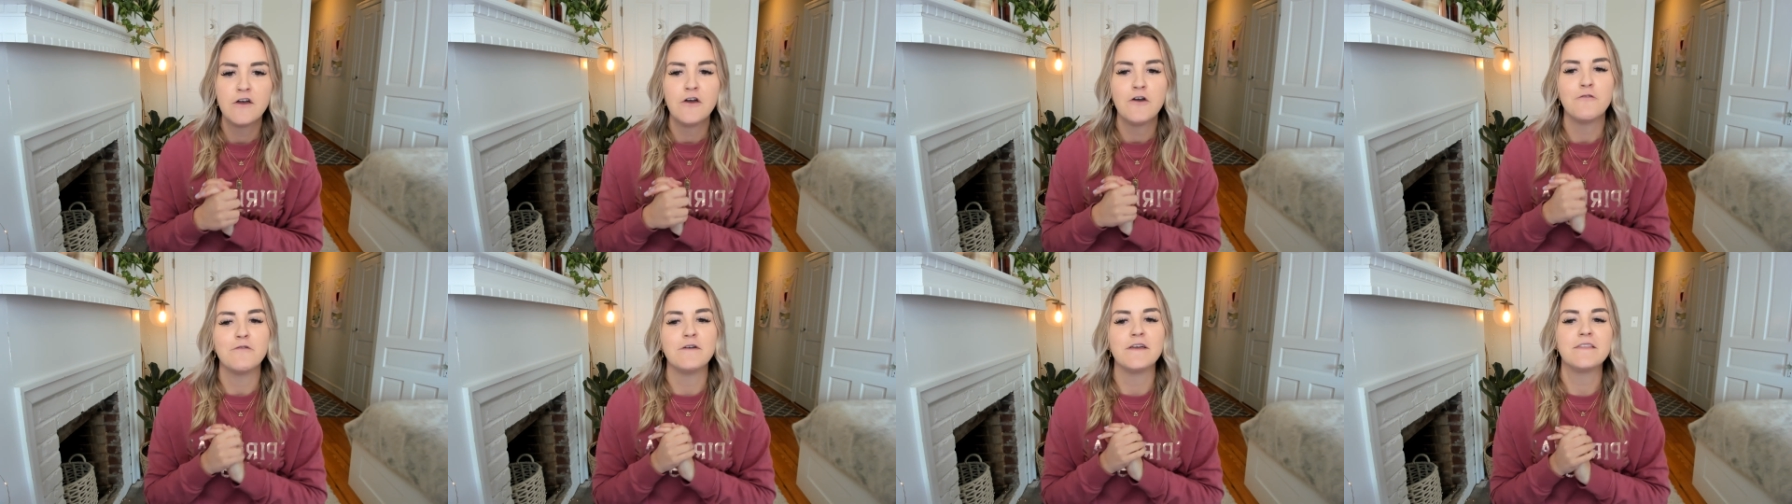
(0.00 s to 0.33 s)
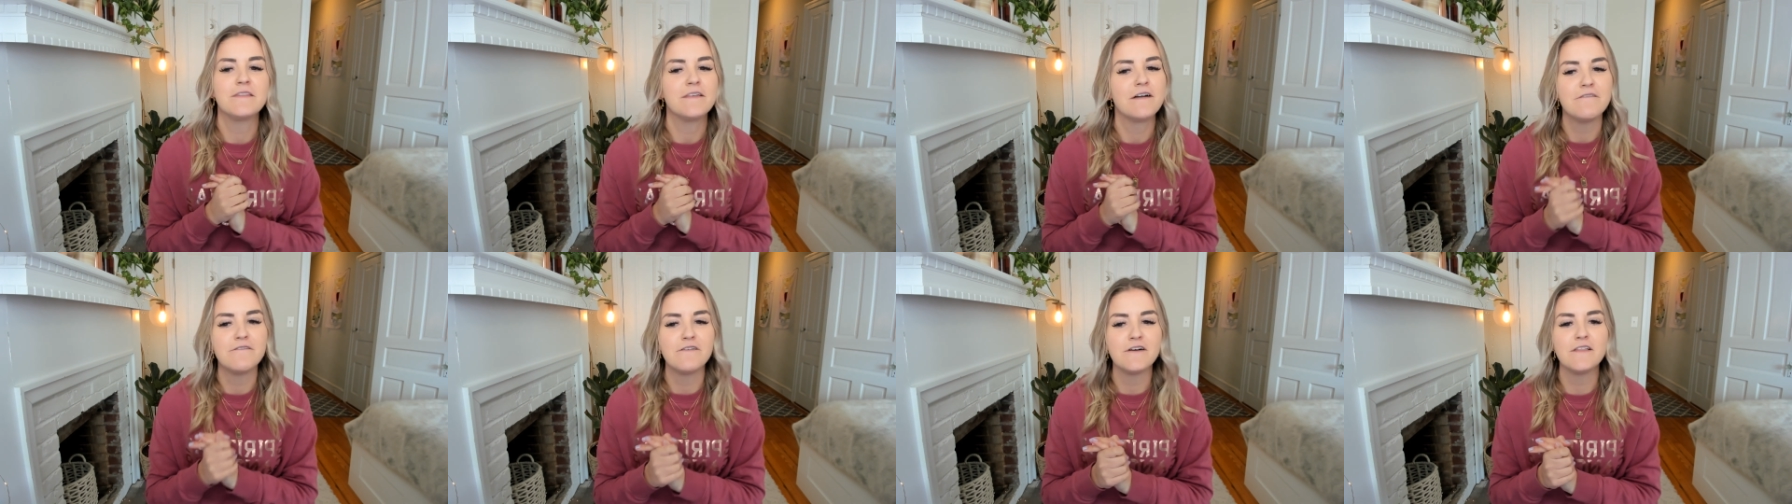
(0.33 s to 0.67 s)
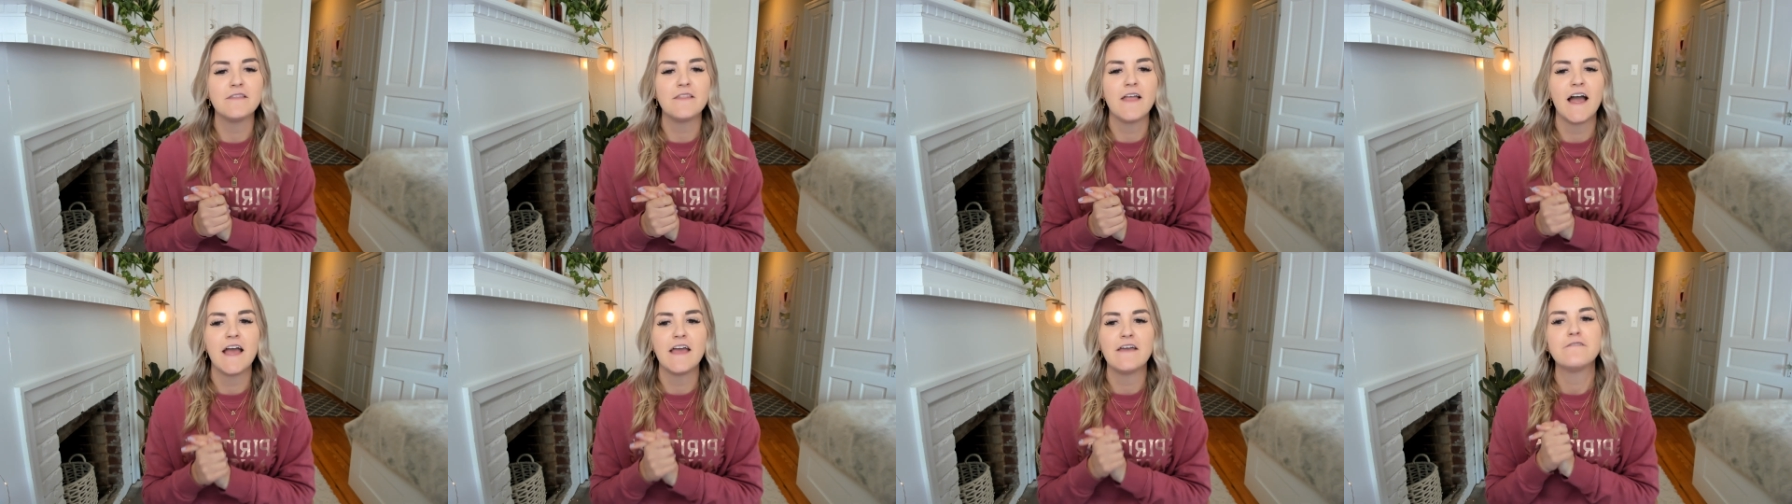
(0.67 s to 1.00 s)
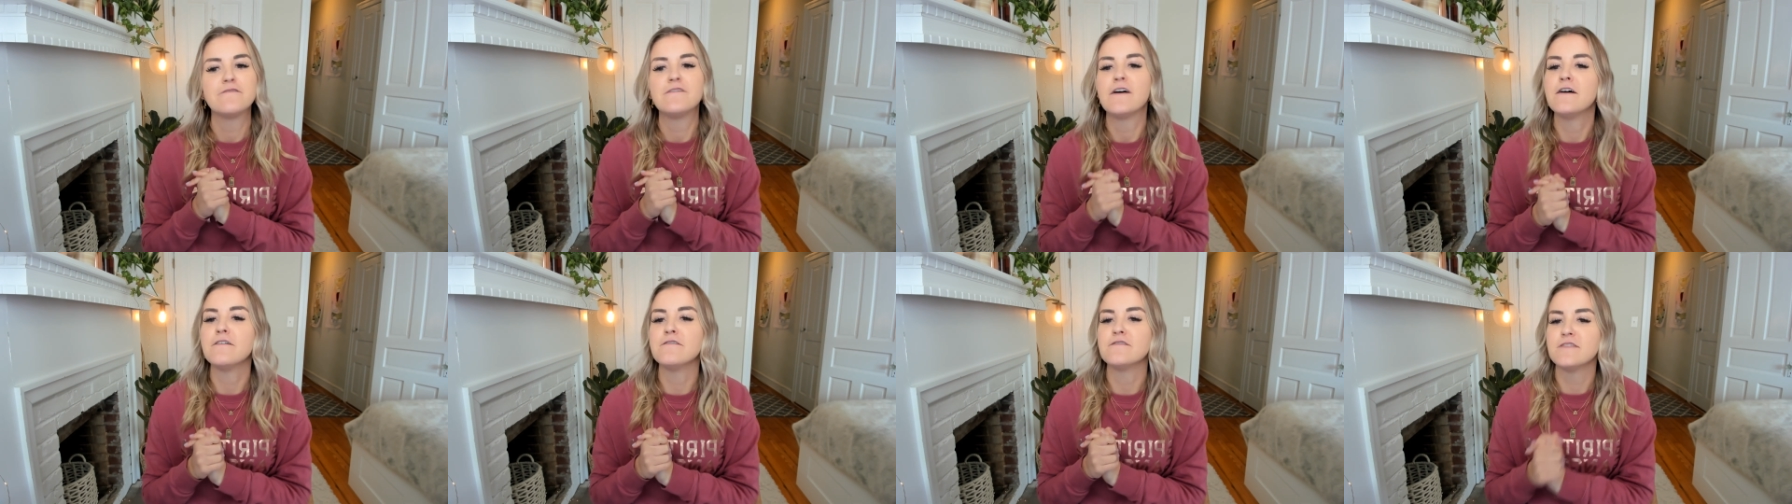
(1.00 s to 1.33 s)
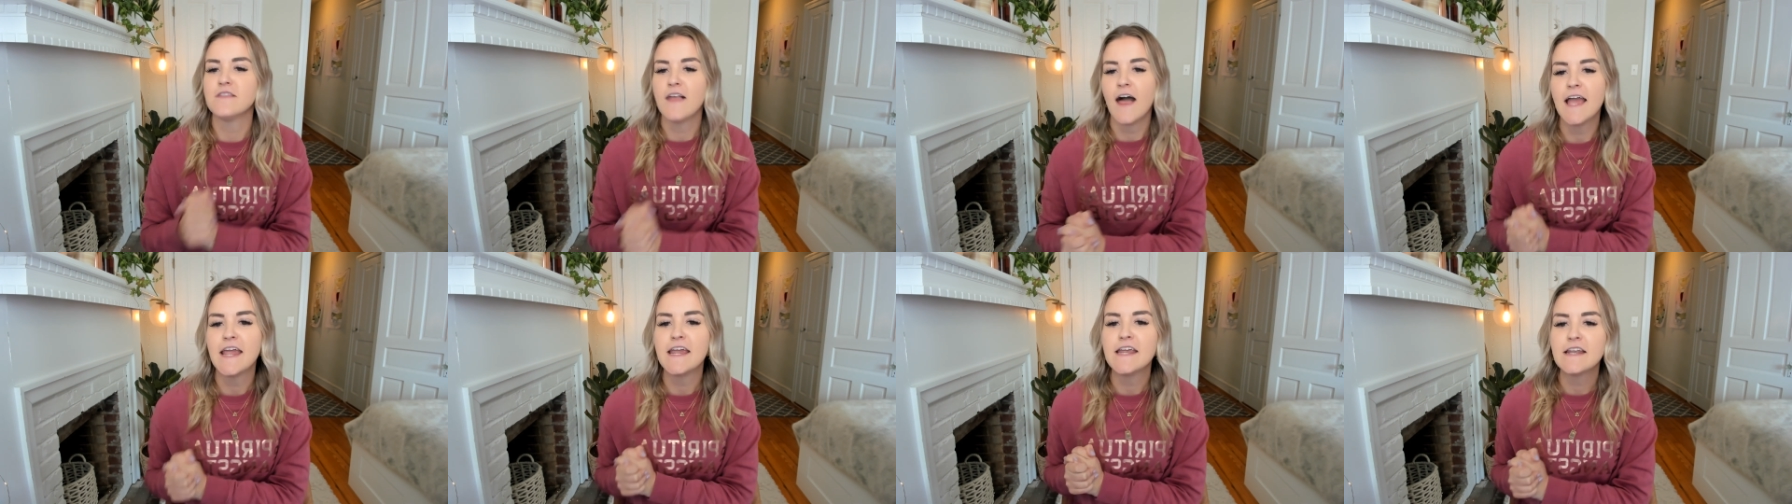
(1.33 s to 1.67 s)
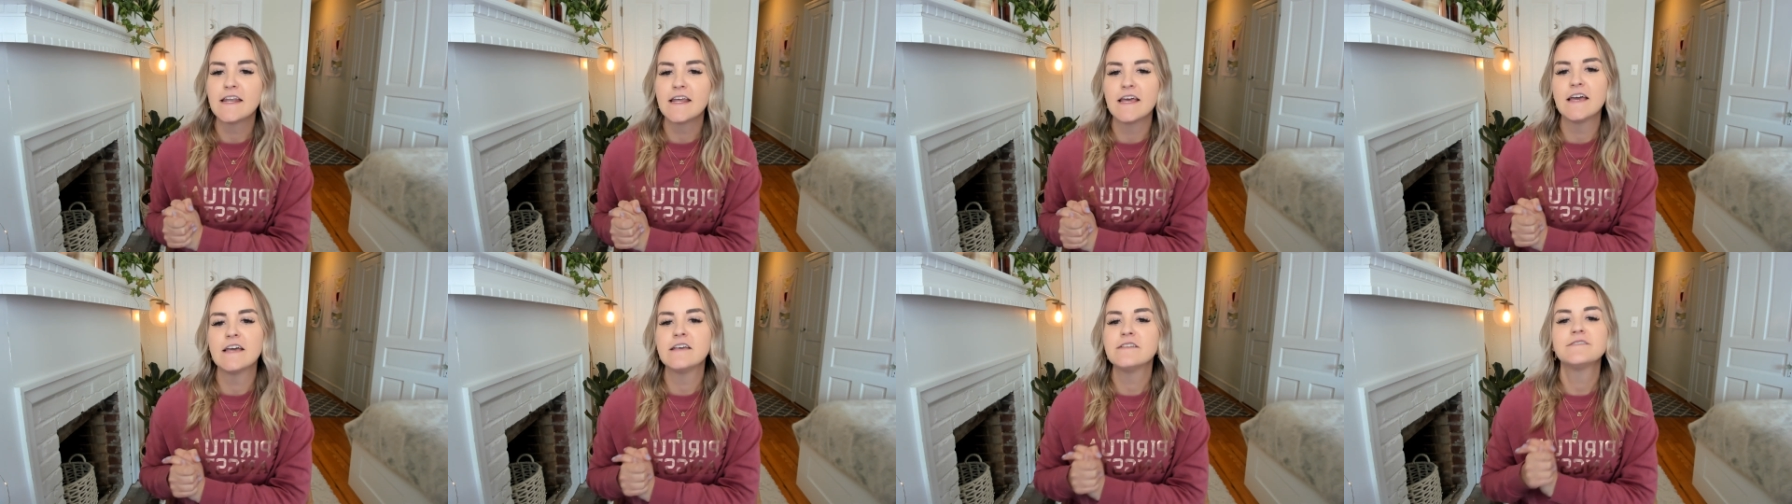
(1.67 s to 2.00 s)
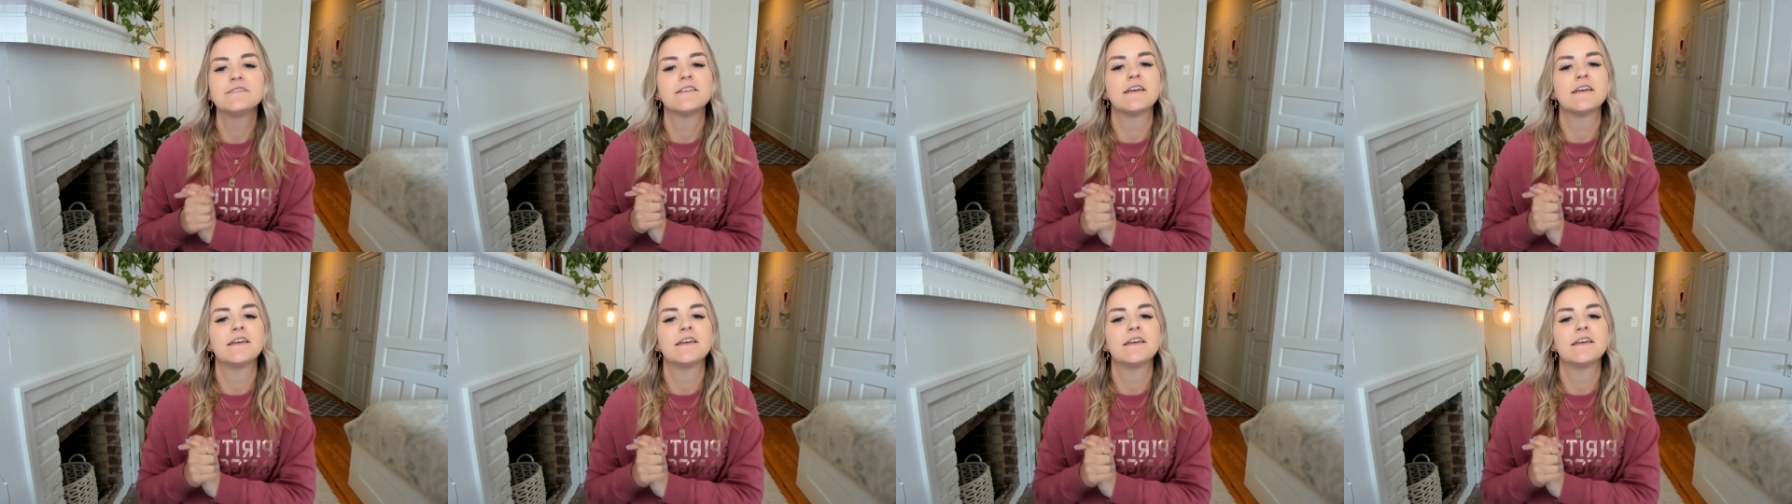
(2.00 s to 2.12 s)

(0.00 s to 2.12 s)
We live a life of lightness